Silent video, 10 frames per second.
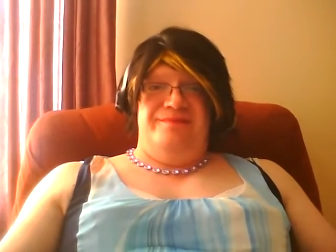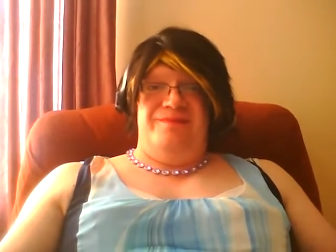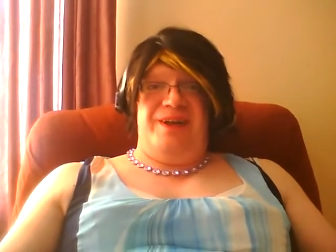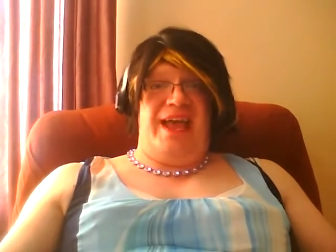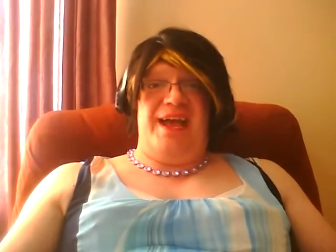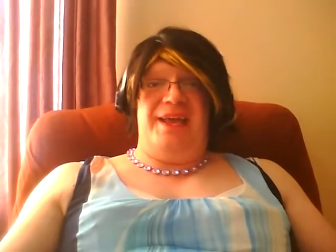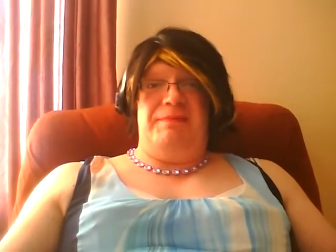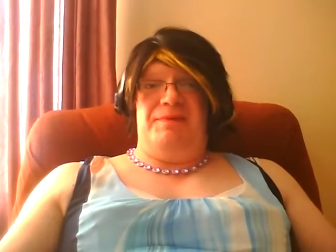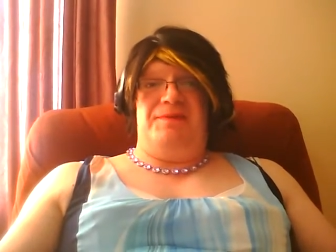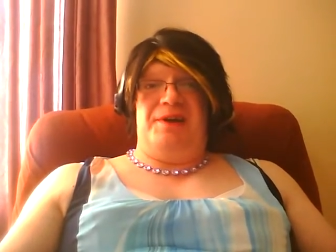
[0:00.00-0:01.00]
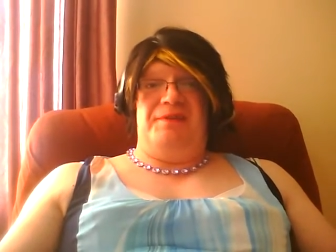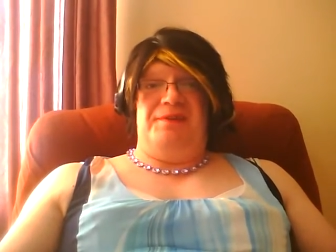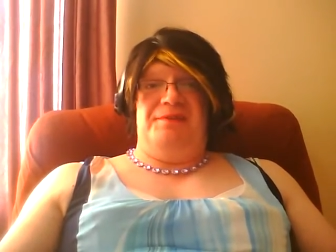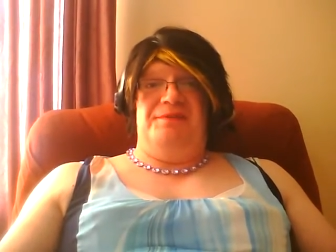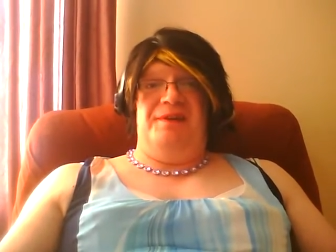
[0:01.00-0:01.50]
we can't keep it forever,
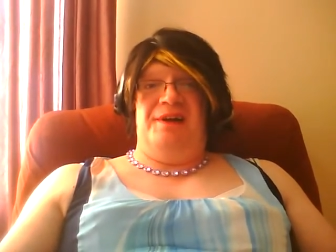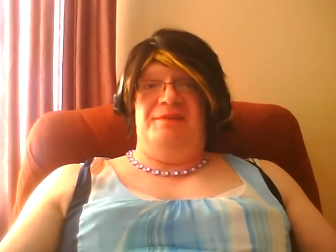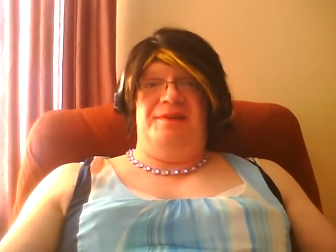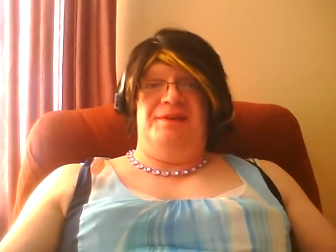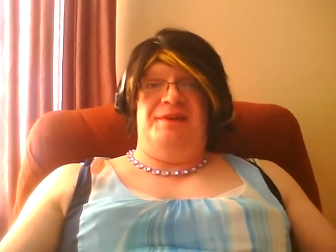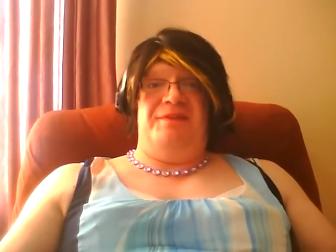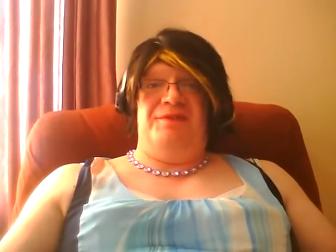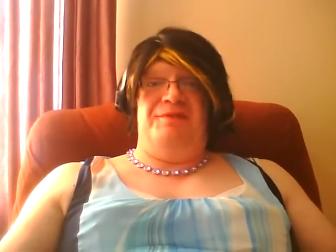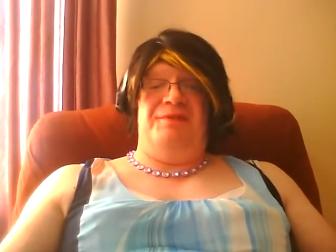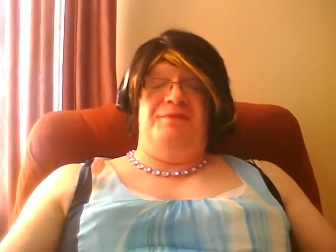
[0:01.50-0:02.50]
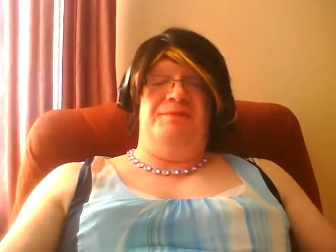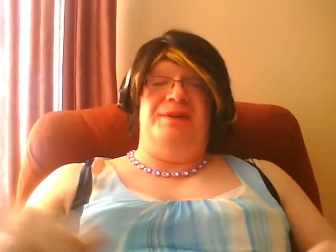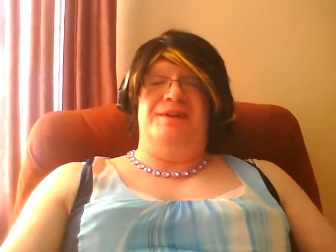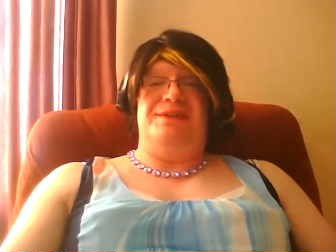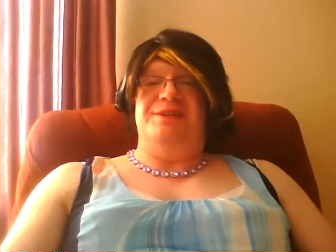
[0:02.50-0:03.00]
right? We don't have the room. We
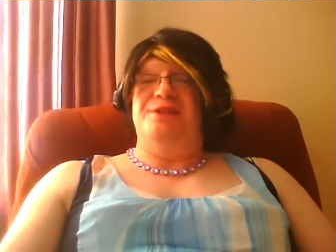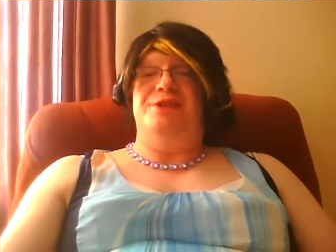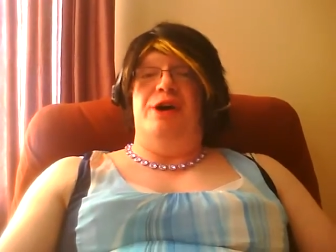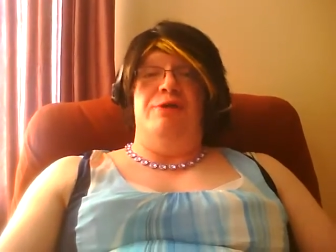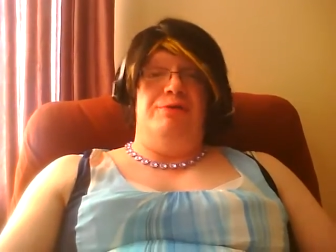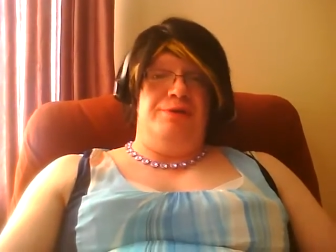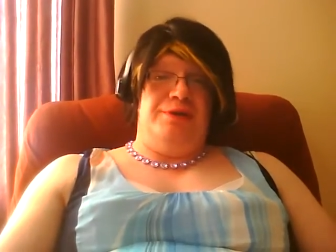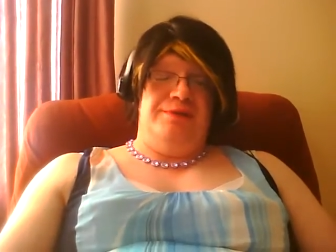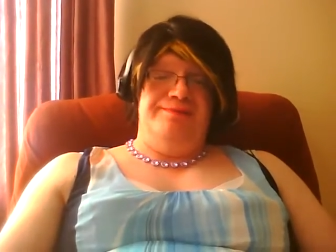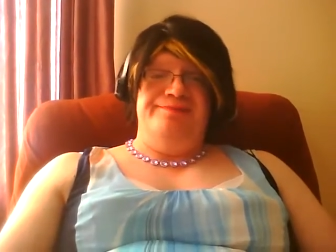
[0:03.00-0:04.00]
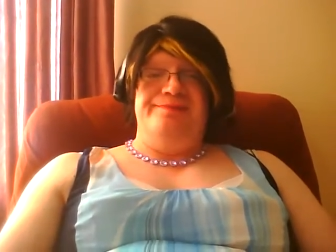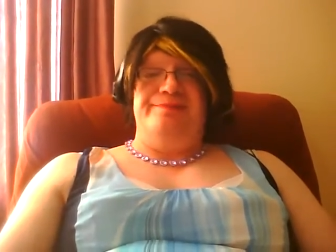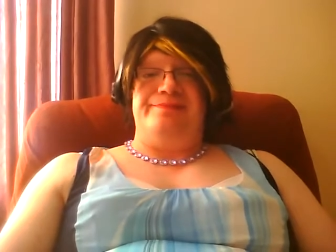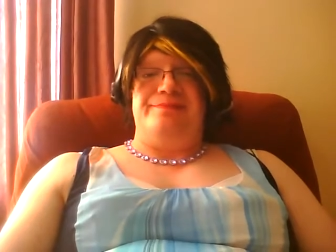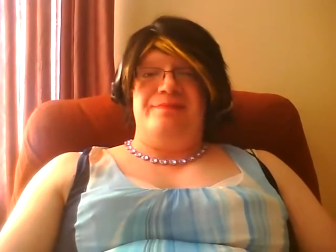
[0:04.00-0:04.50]
just don't.
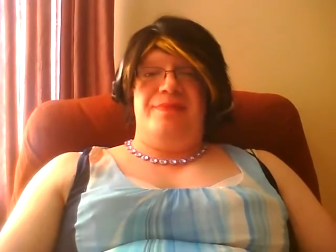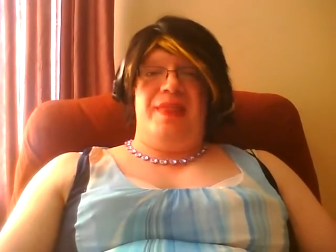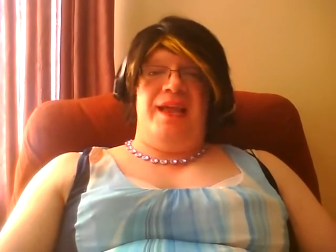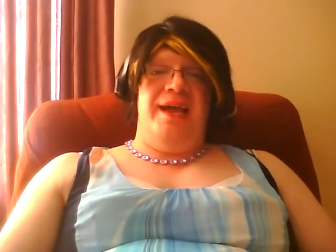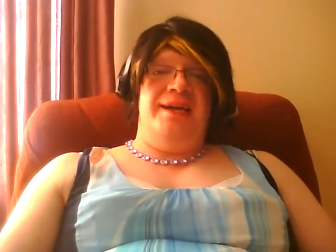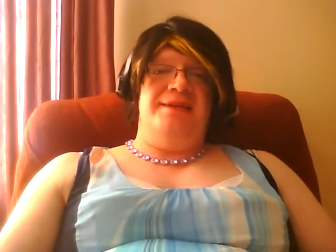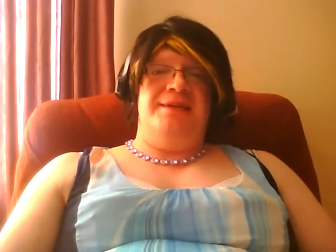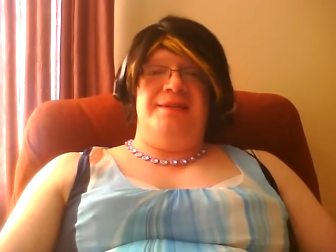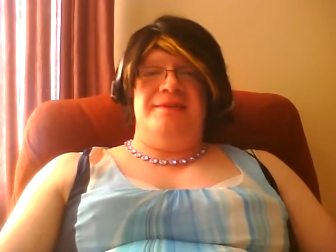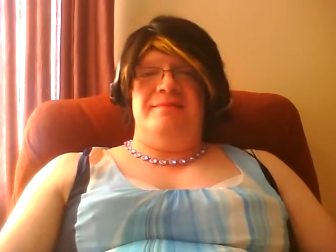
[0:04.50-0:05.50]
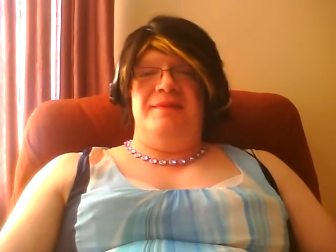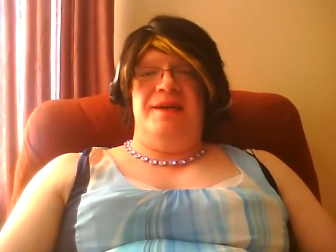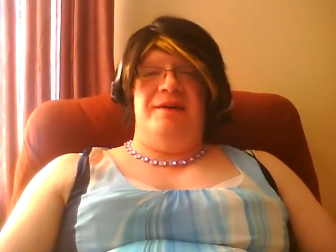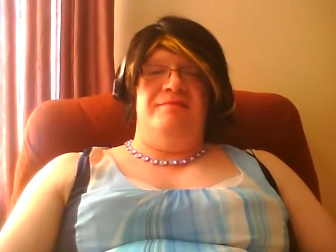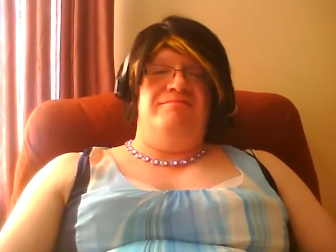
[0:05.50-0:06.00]
And so, you
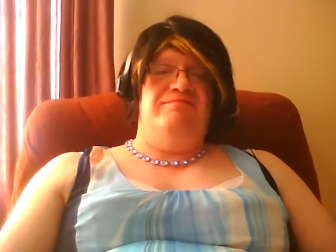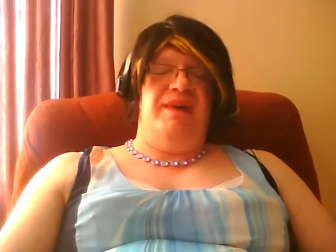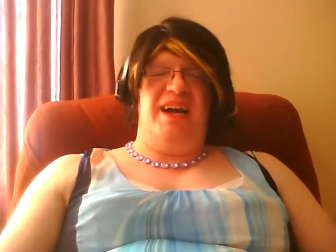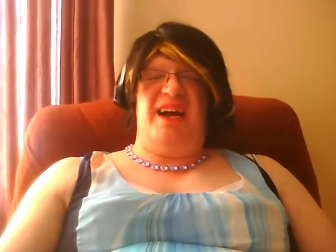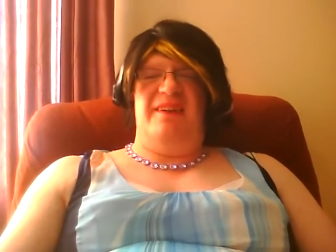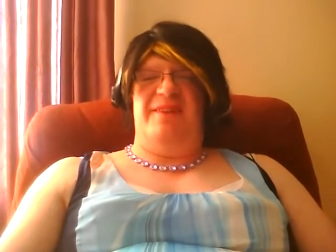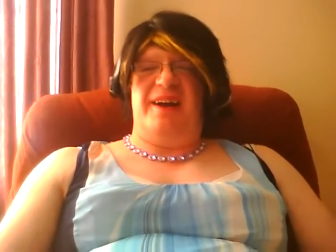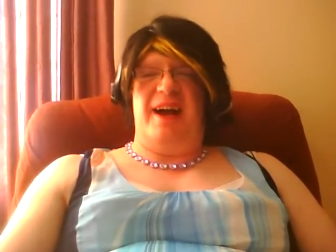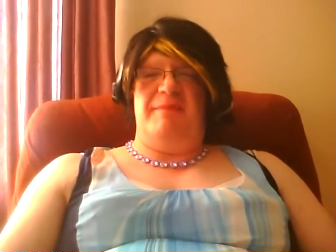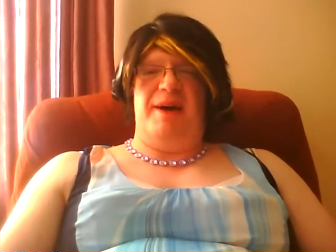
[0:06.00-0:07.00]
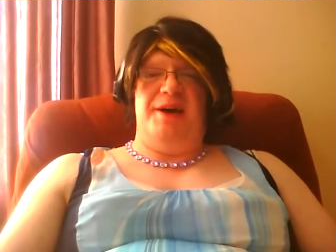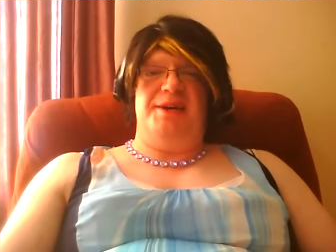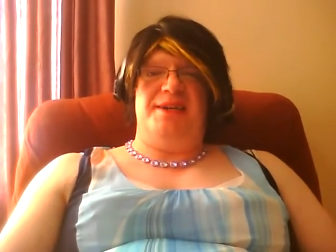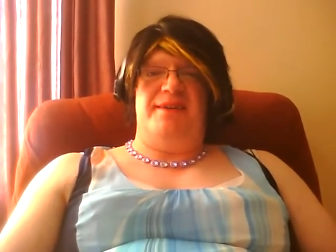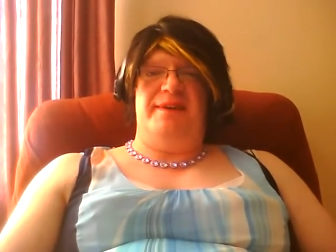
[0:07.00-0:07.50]
know, I kind of forgot about it because
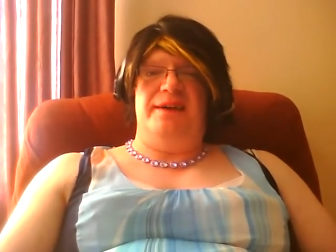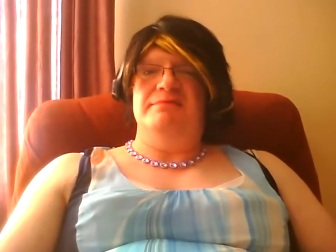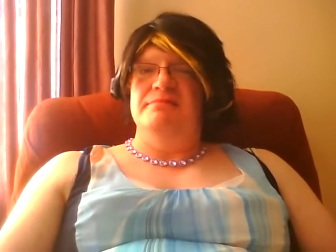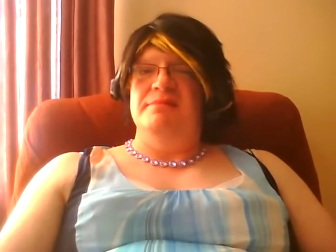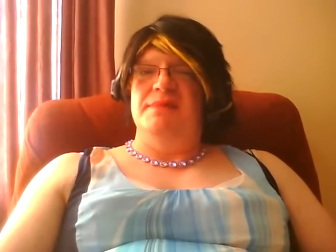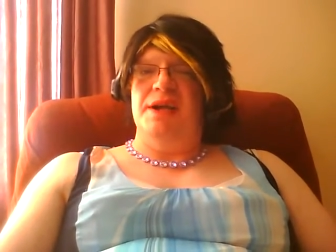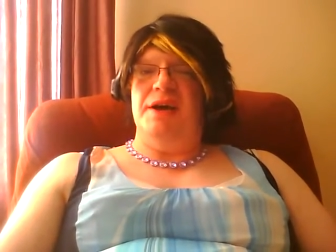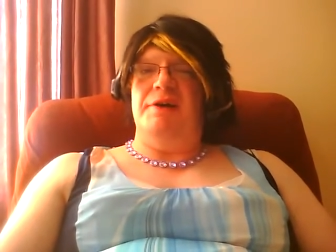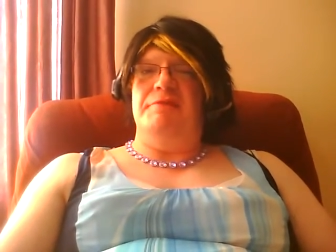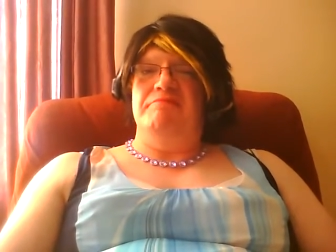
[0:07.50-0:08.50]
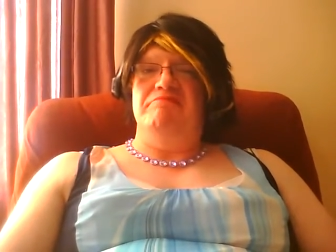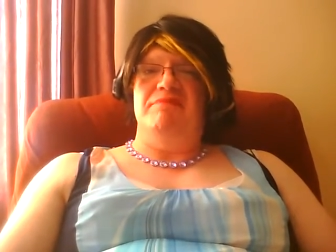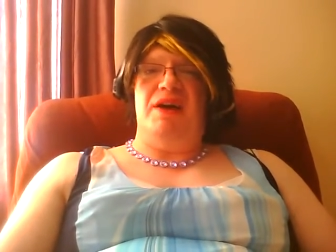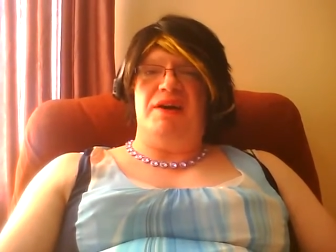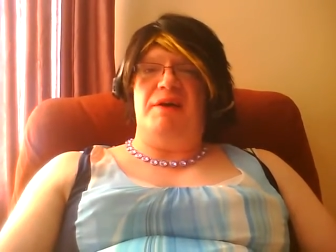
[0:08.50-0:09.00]
I figured, you know,
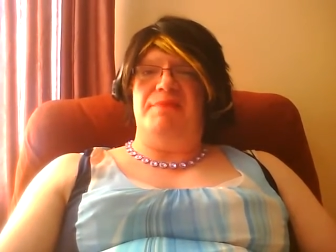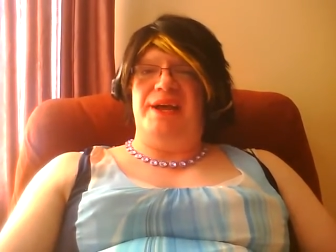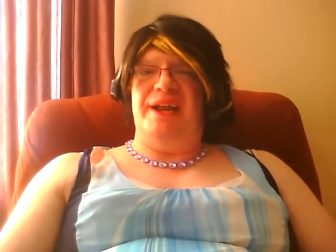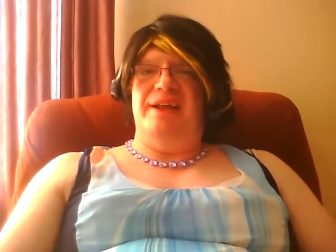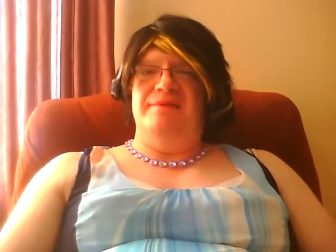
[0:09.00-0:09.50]
I'll come get it.